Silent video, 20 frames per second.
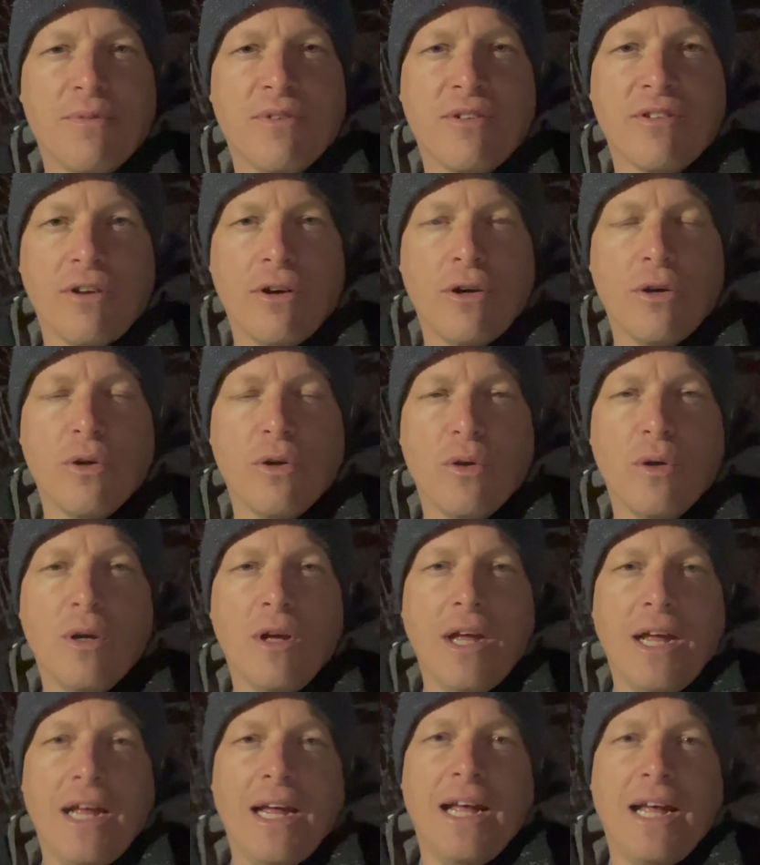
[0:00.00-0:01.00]
So
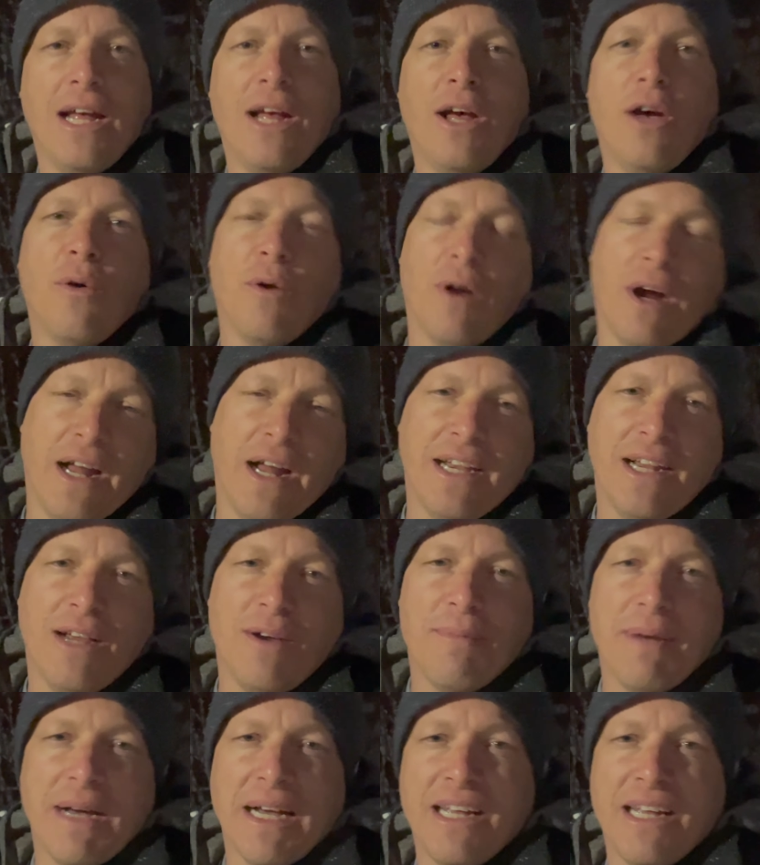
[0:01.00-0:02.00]
we're hiding
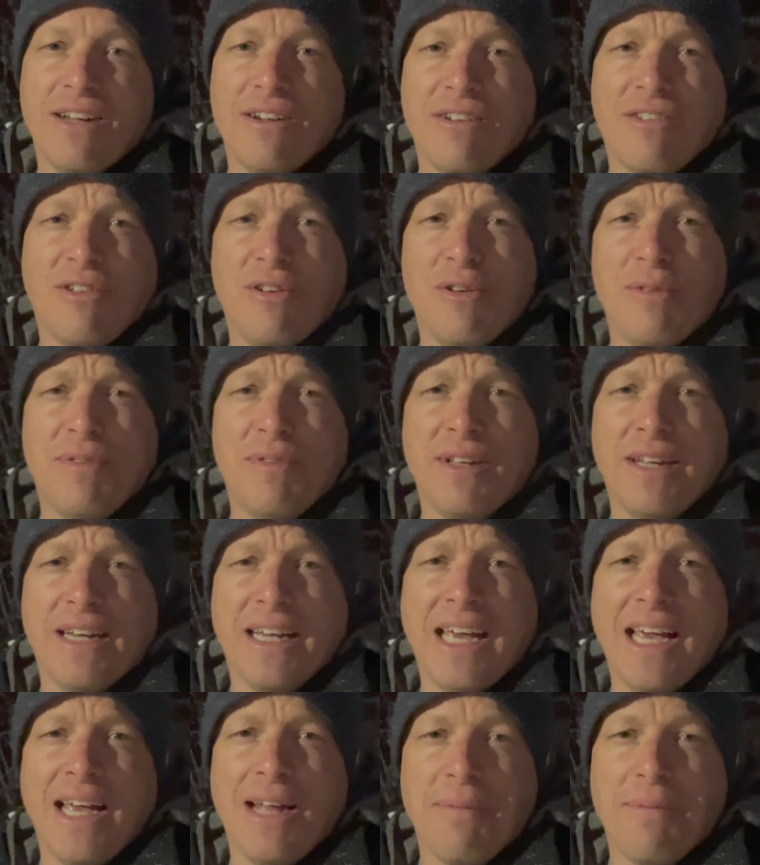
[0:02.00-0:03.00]
out back here, so hopefully
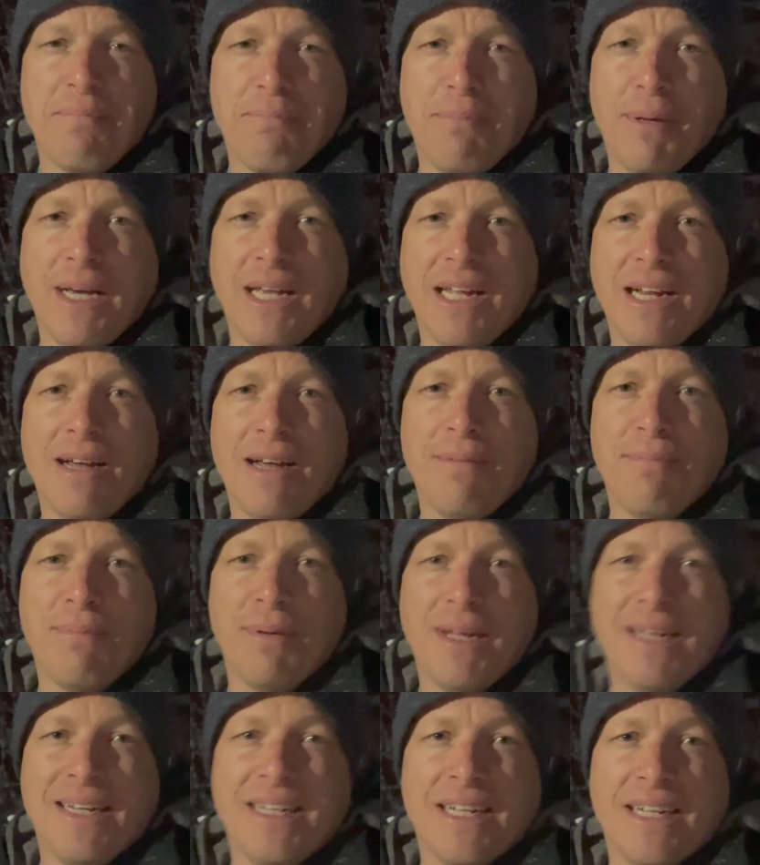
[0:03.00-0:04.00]
it can't pick it up
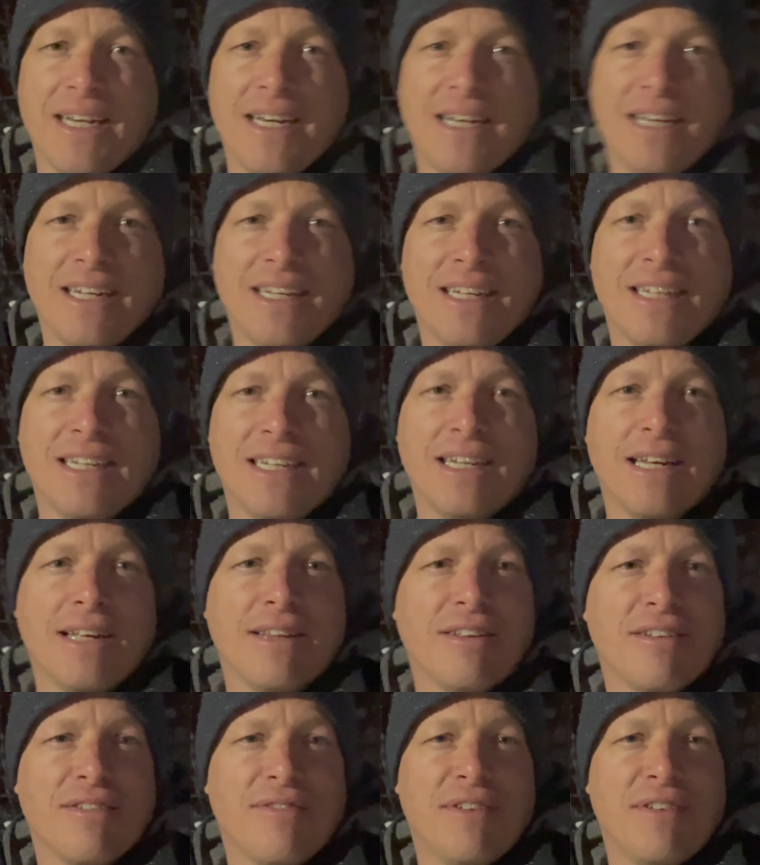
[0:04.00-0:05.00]
and
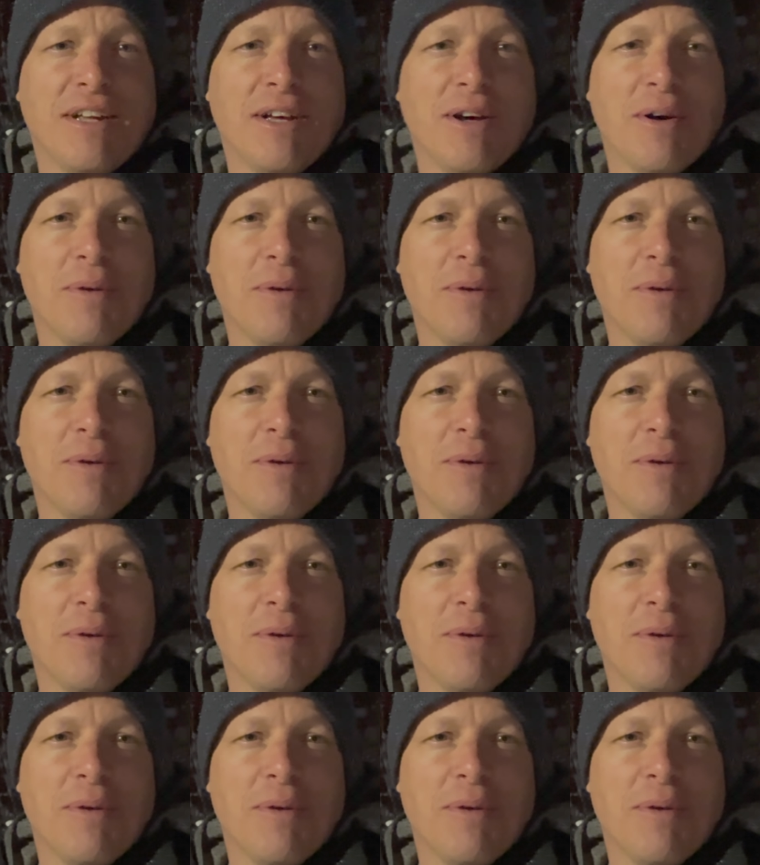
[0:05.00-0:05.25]
get this video